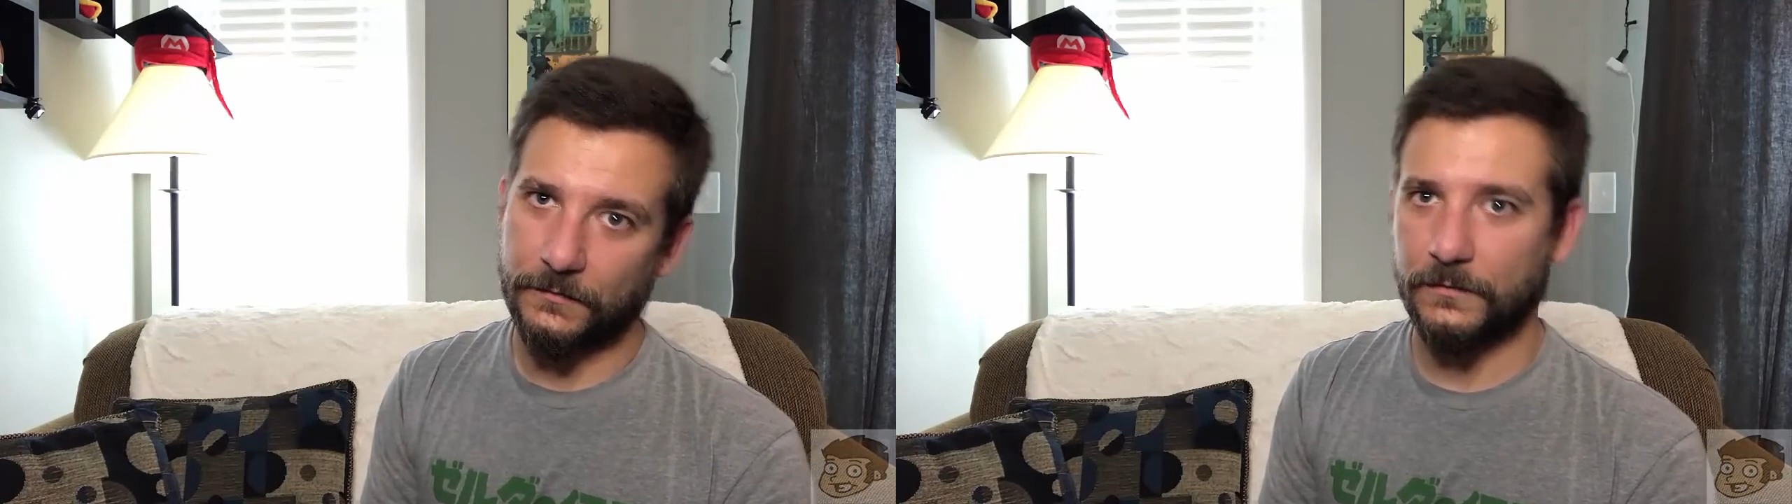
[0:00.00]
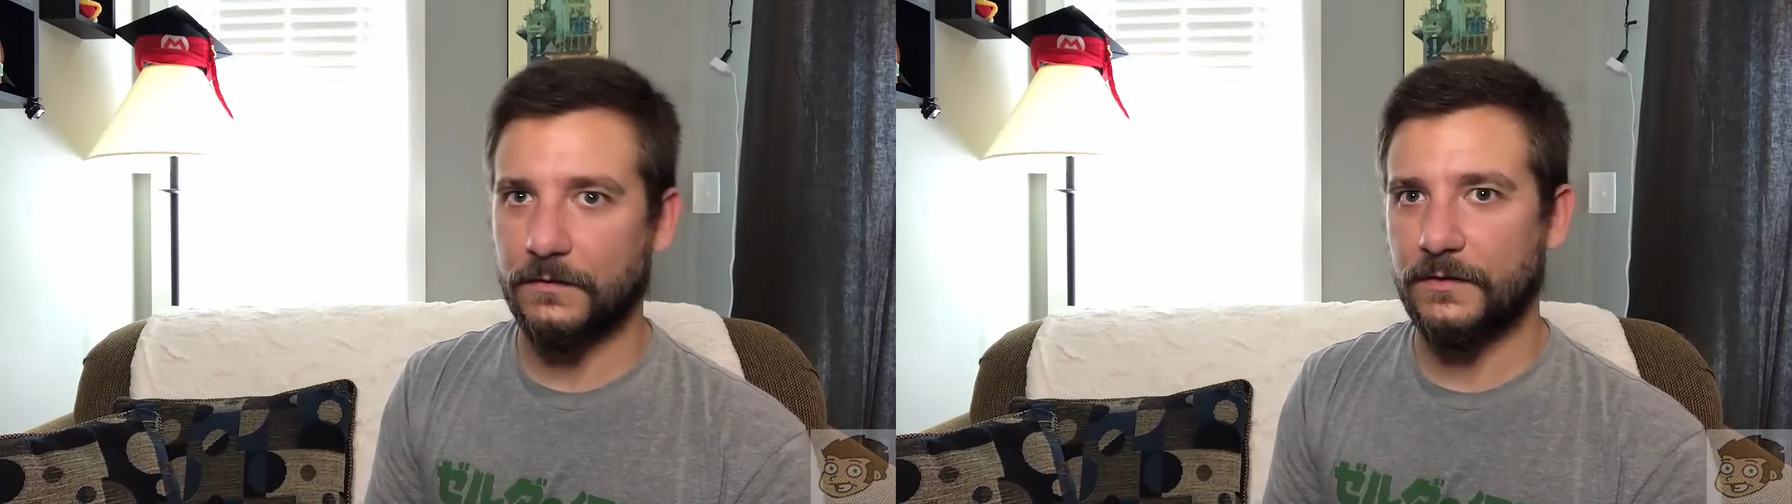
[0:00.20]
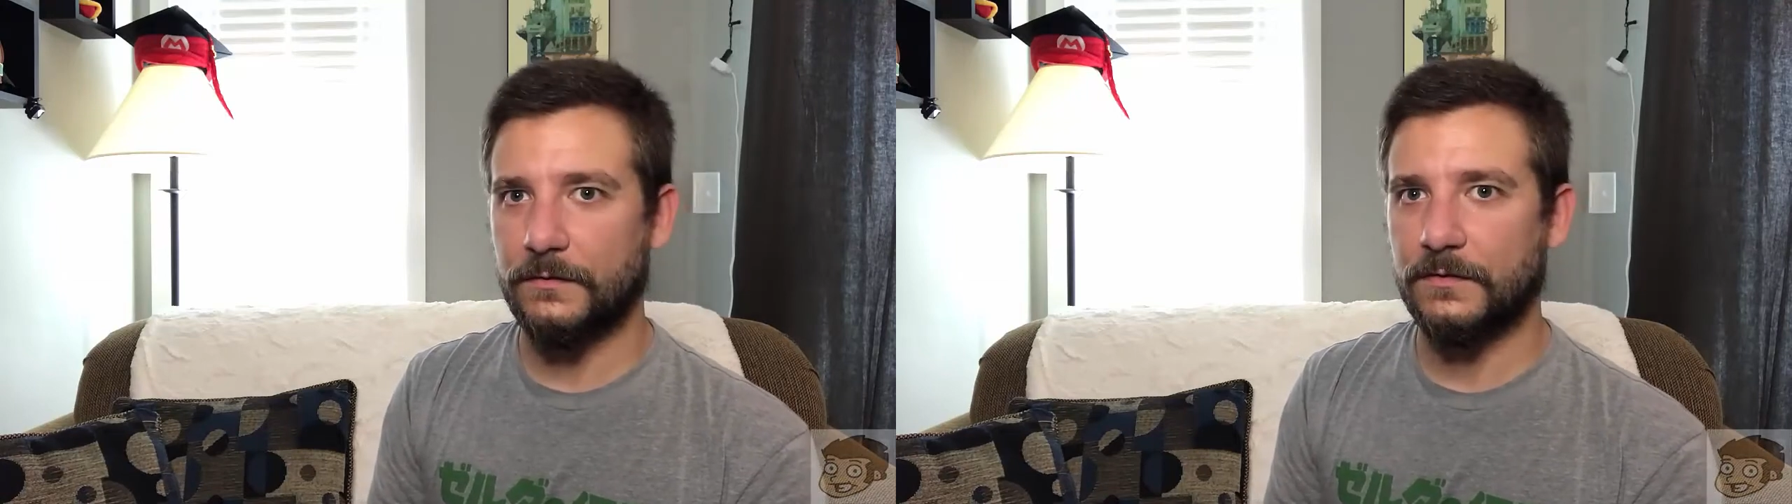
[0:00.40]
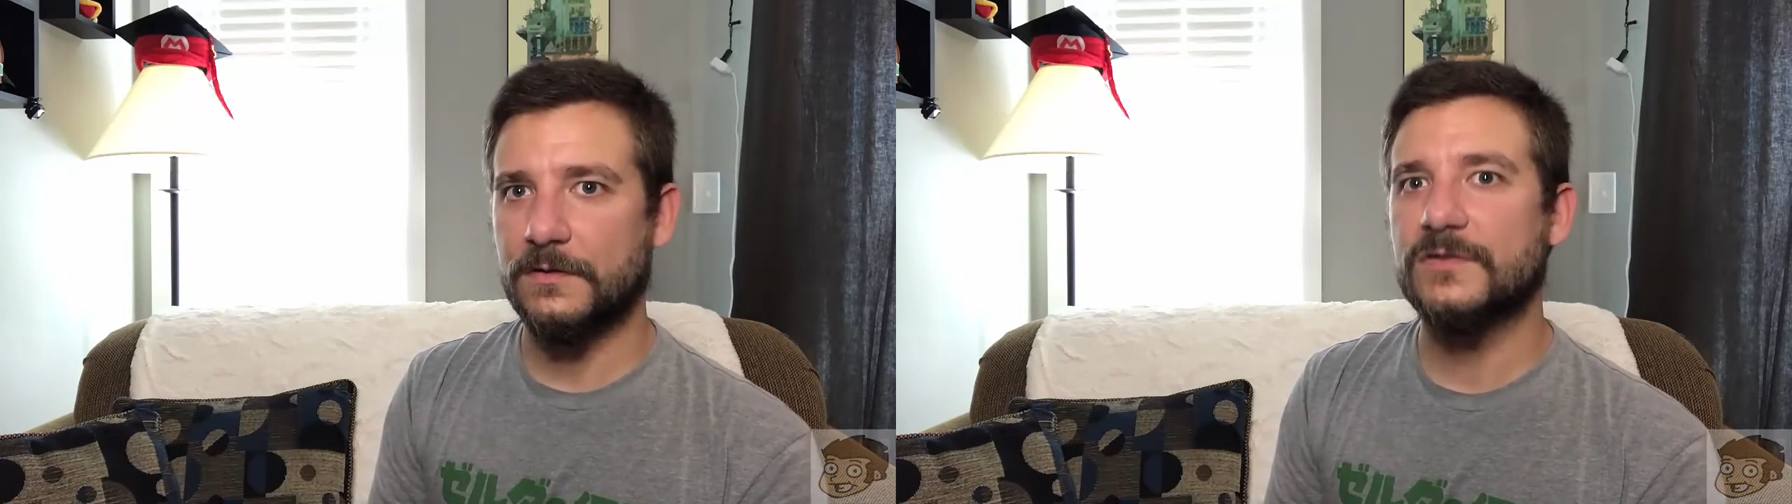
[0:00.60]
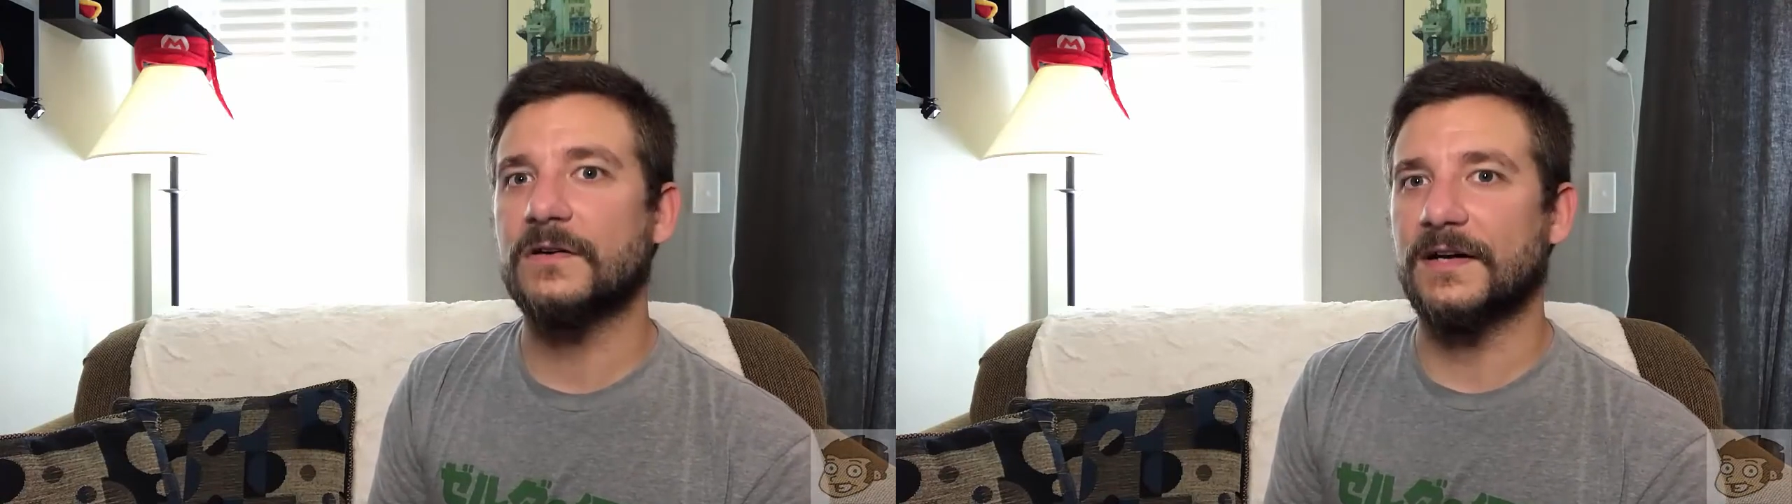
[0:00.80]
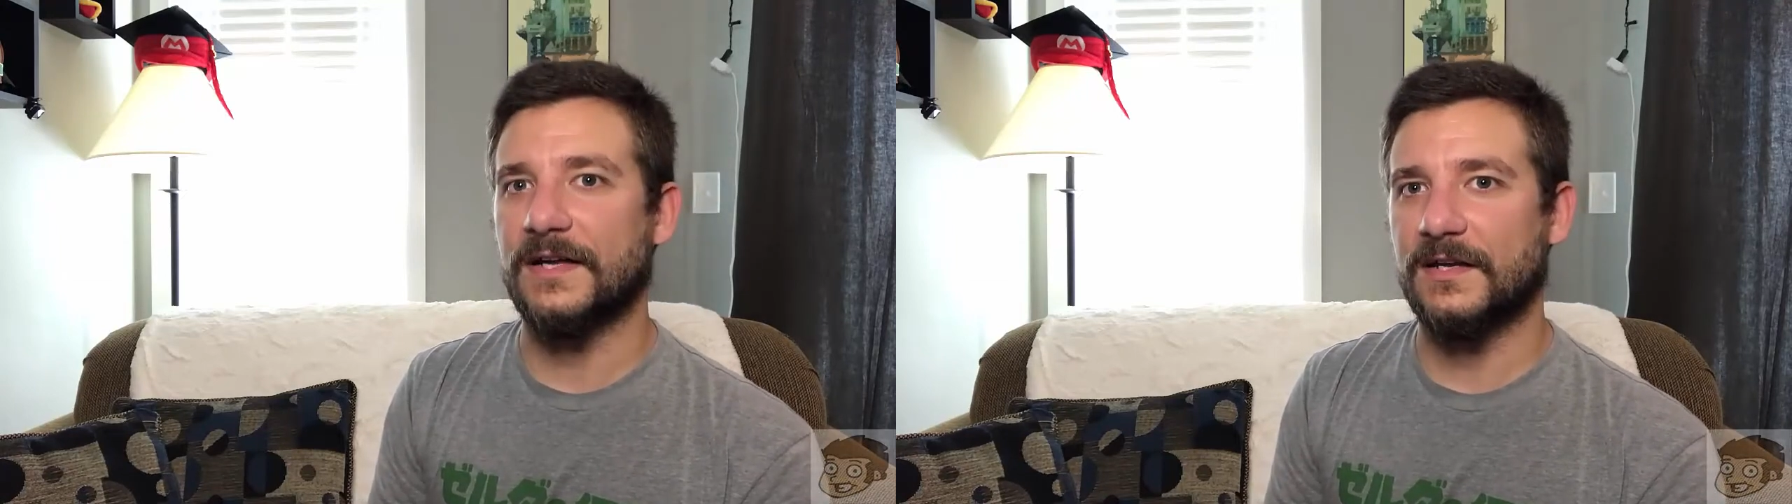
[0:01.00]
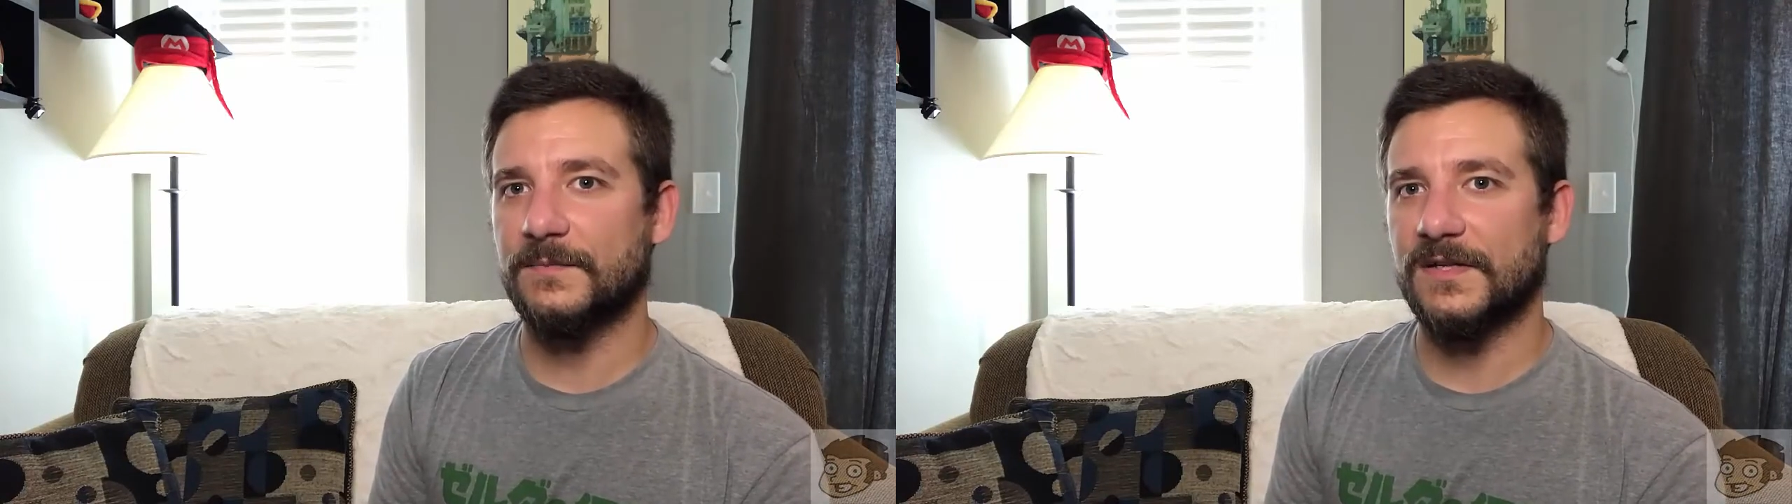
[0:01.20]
or are you going to try it